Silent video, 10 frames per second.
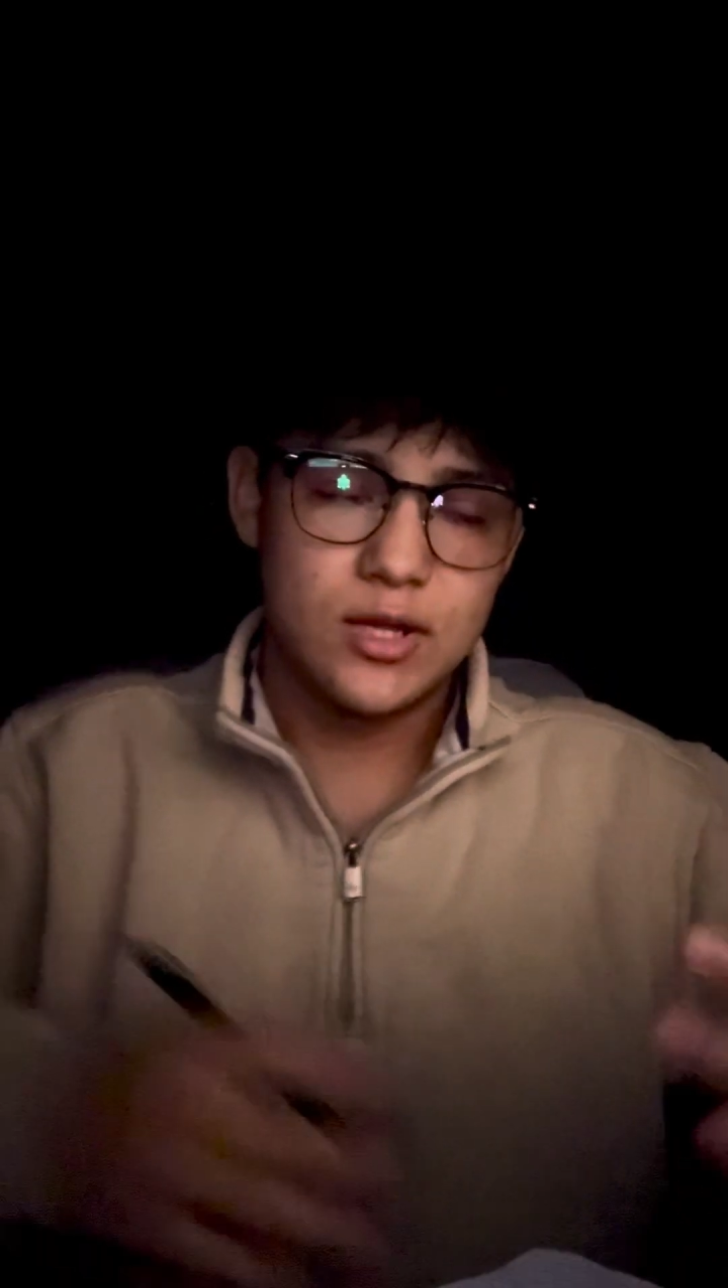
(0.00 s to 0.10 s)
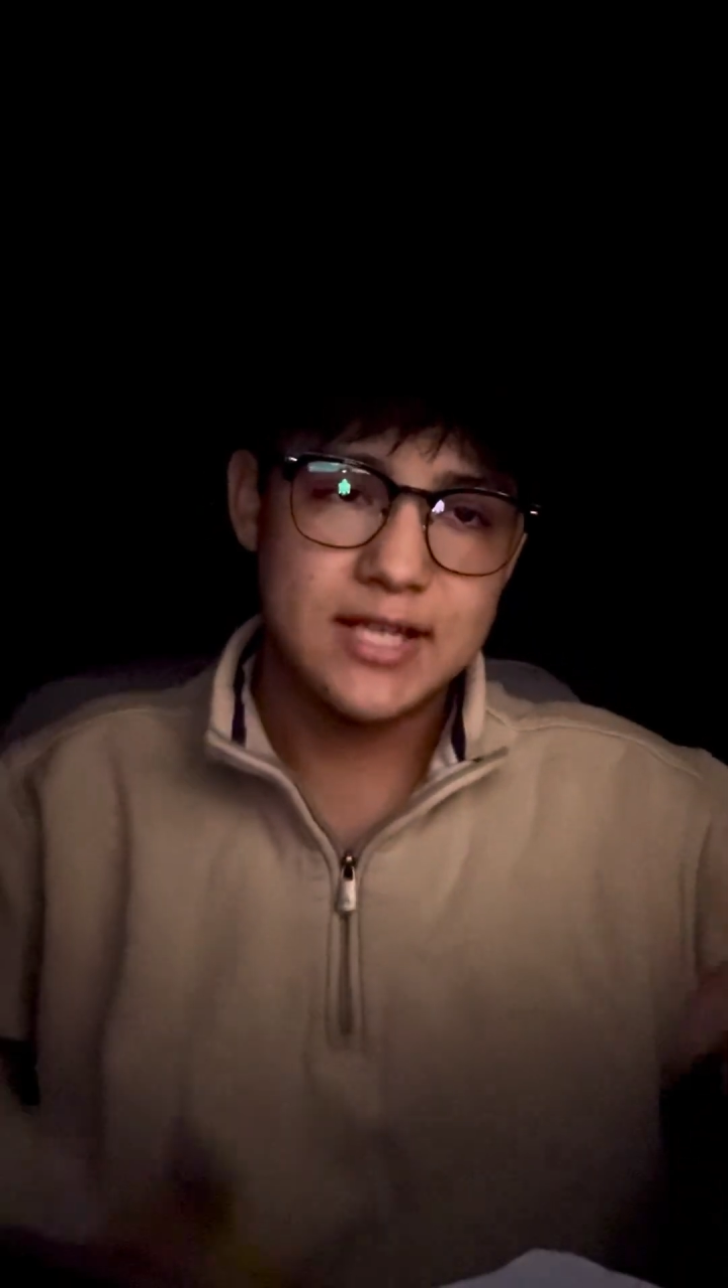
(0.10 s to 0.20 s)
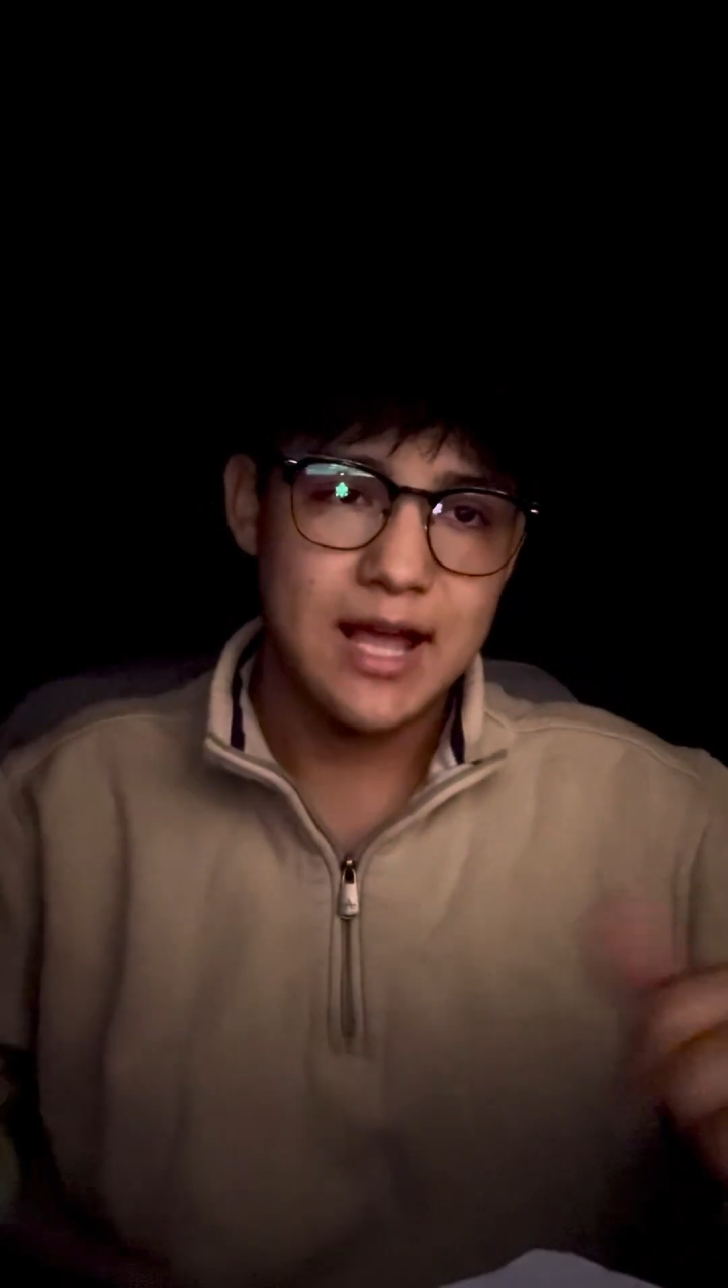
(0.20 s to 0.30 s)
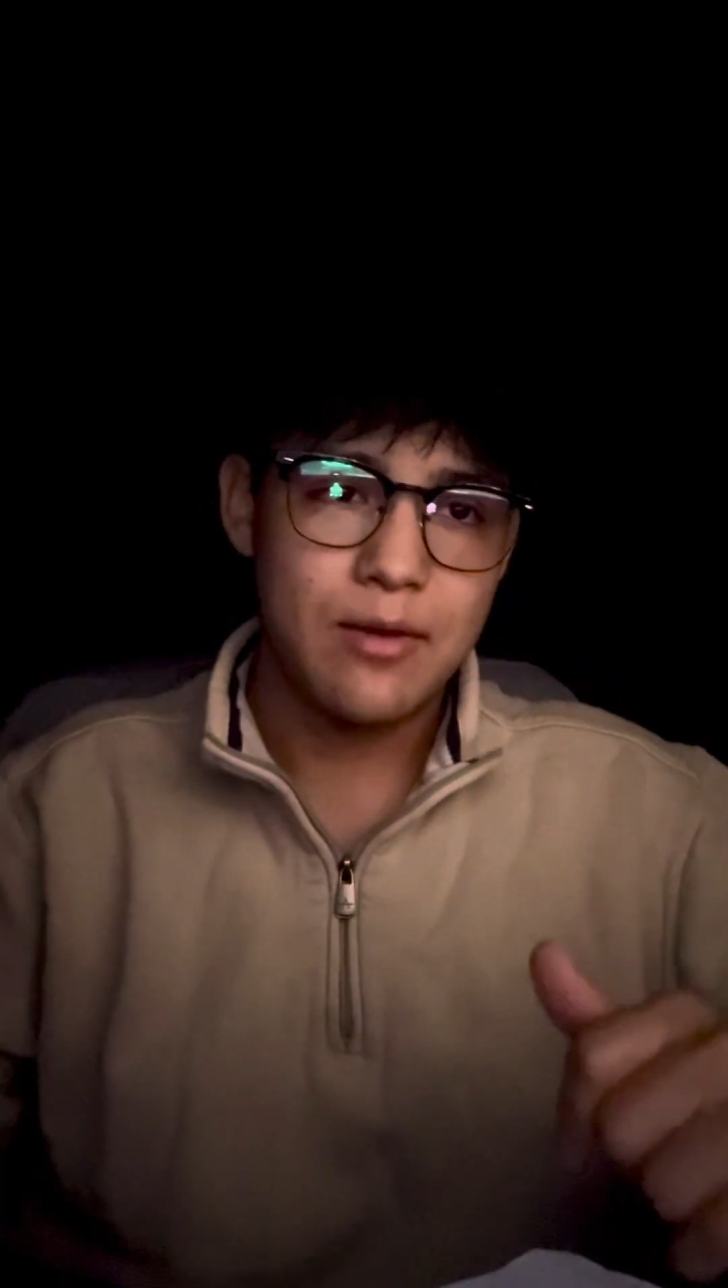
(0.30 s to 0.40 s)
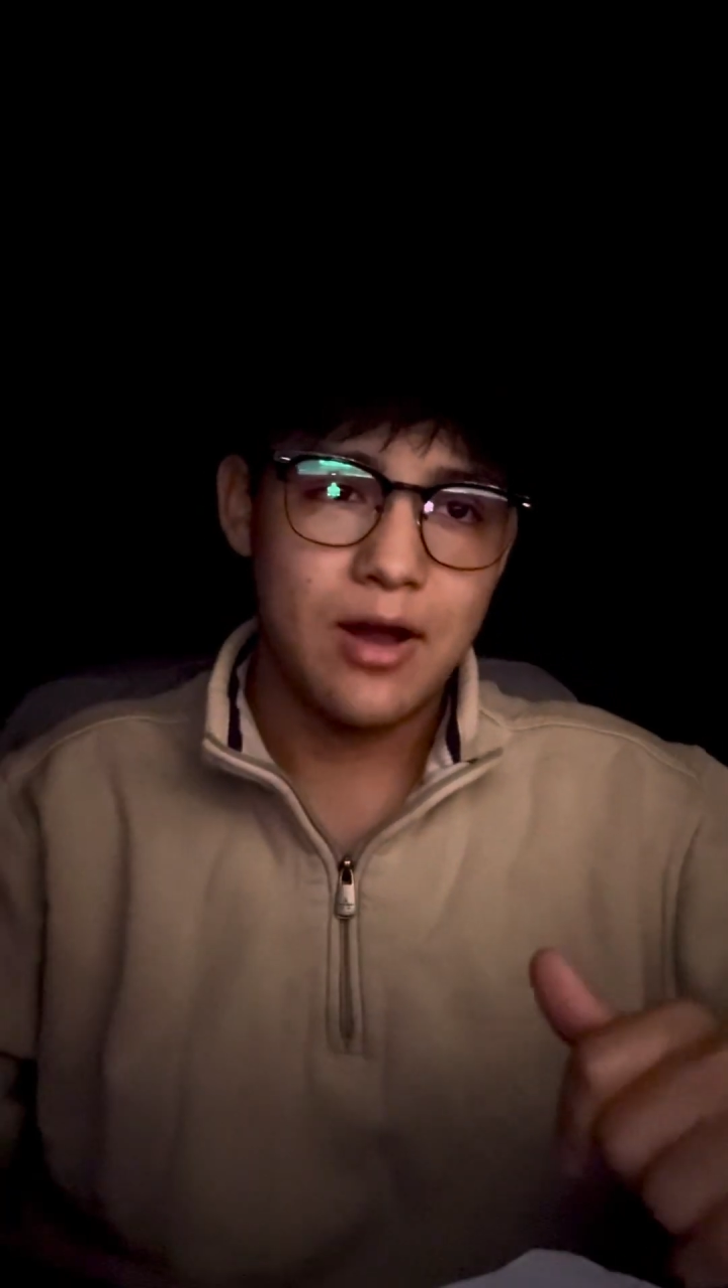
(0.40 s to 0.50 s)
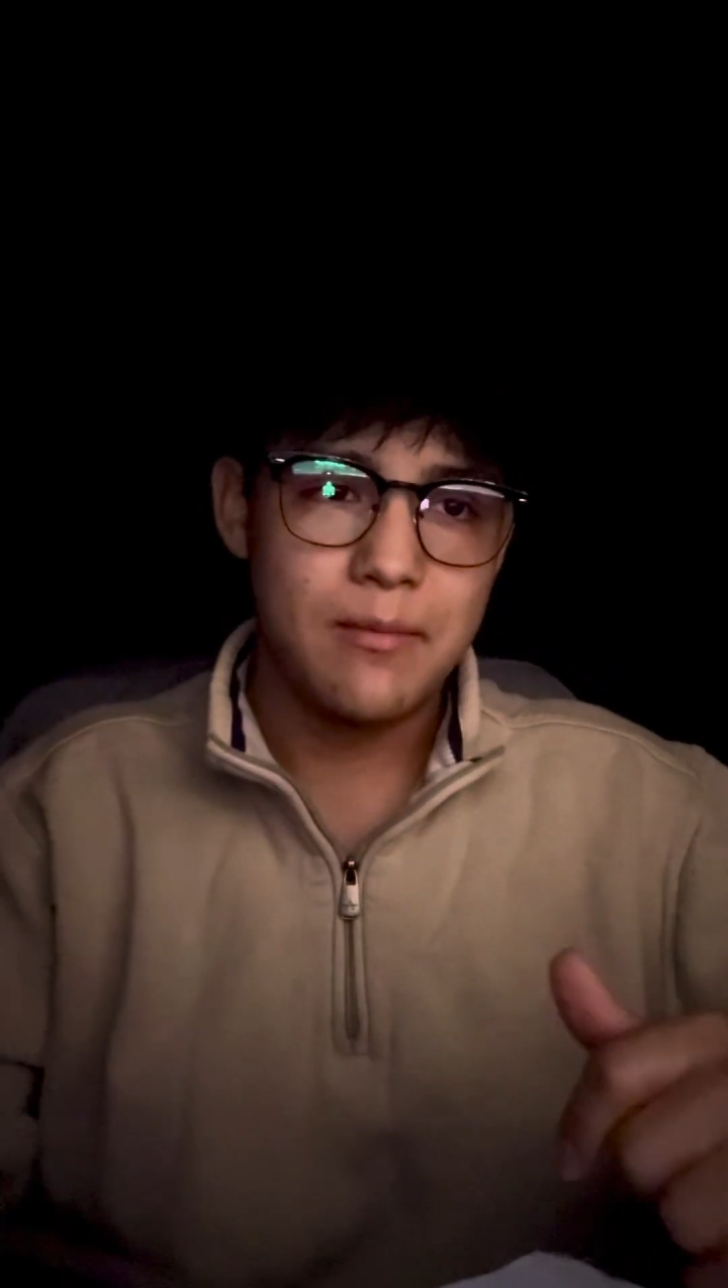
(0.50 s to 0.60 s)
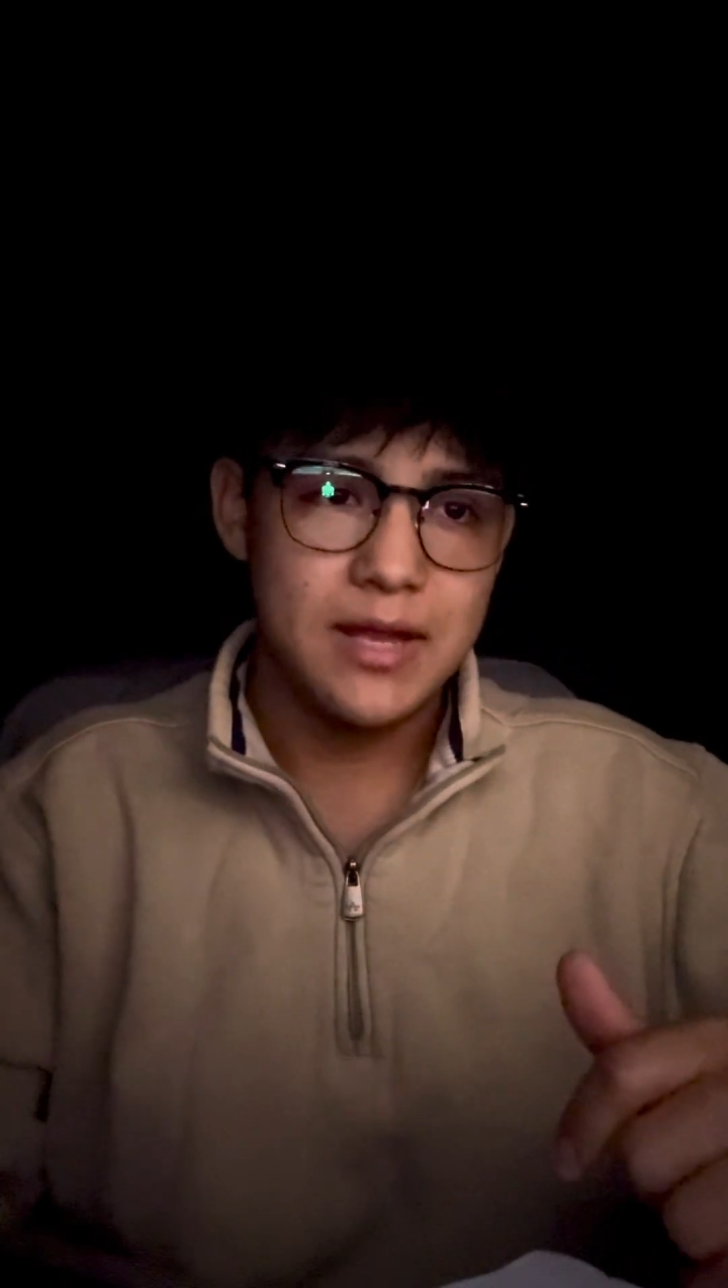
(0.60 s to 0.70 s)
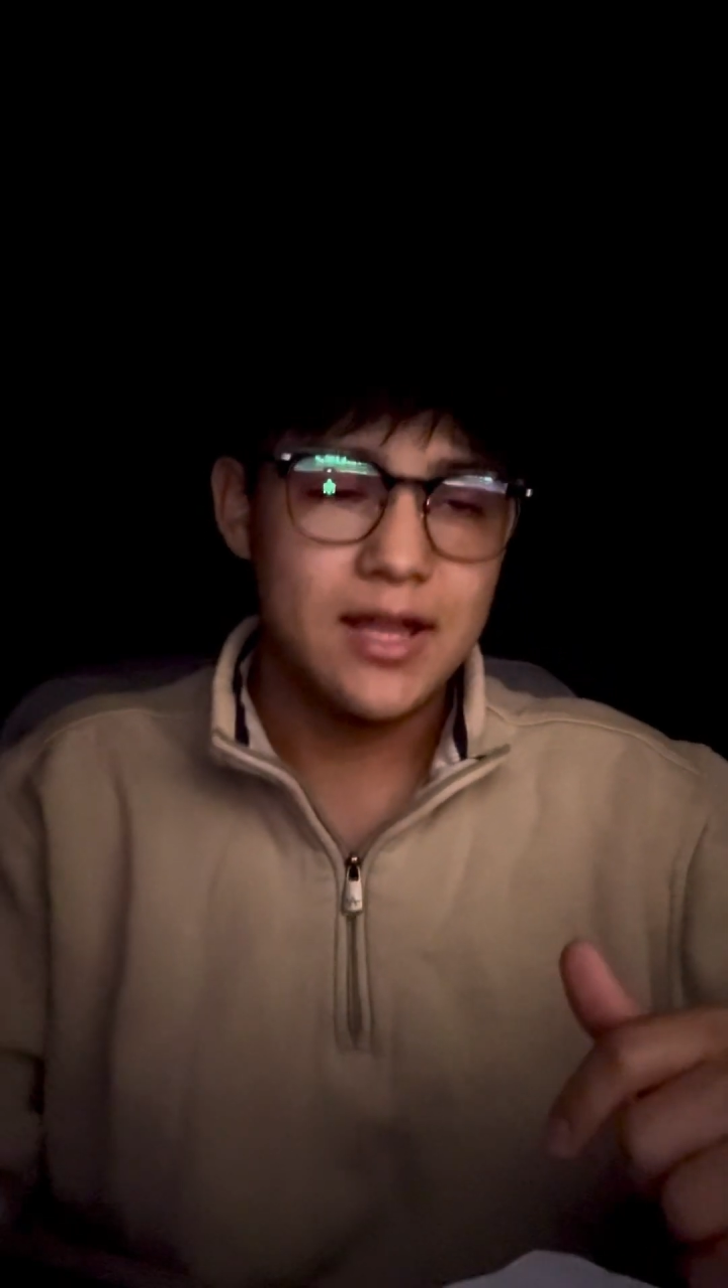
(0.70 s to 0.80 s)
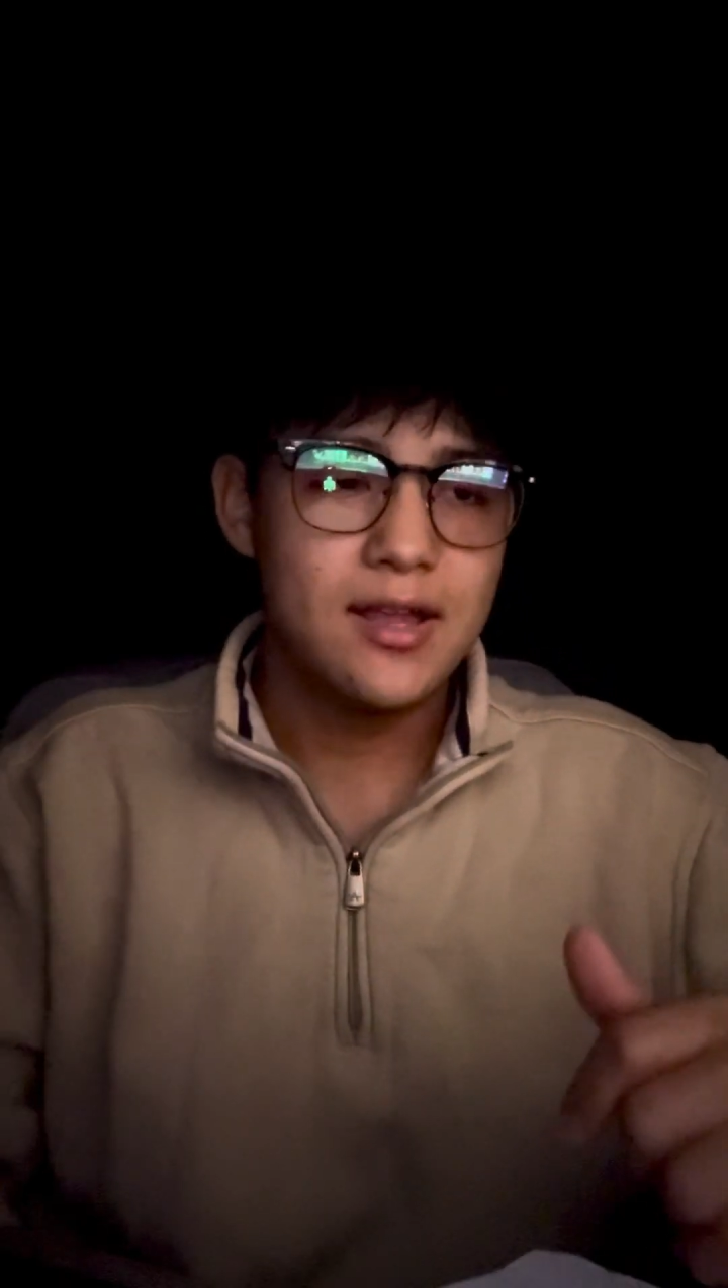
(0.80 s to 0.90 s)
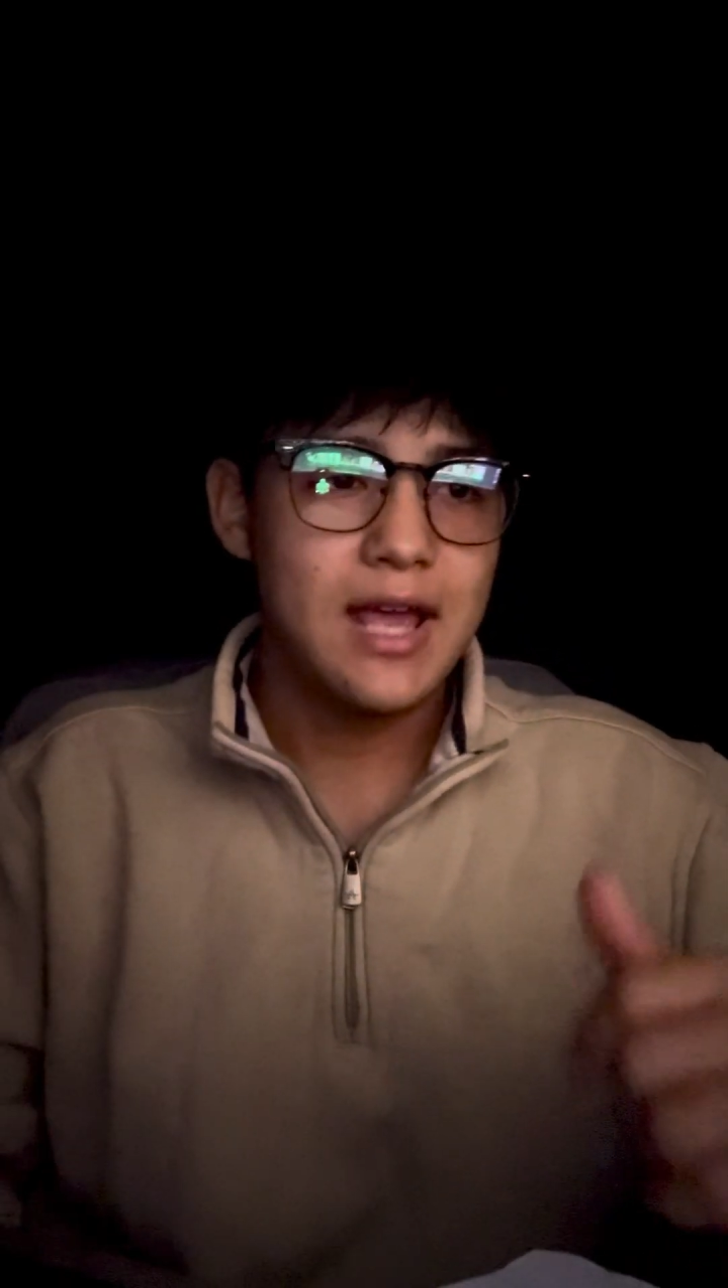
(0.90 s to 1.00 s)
Let's say I'm not me